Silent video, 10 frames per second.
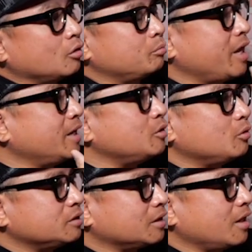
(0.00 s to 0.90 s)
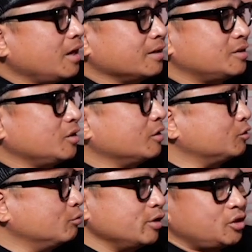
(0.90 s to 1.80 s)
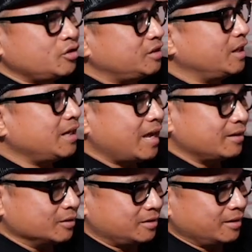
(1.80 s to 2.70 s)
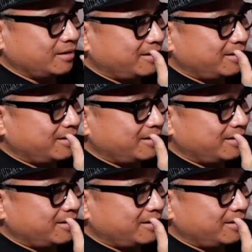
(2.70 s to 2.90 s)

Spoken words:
Pandora's Clock. It stars Richard Dean Anderson."